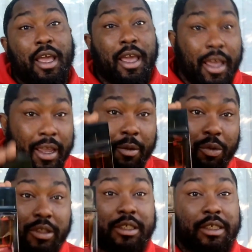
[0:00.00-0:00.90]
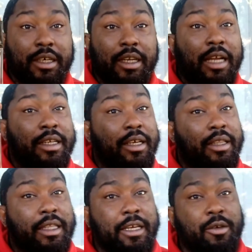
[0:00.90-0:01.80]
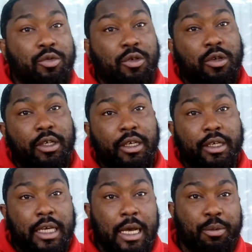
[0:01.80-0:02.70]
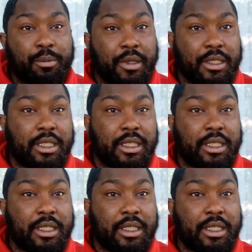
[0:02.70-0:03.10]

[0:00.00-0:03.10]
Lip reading: And once again, I didn't think it was going to get compliments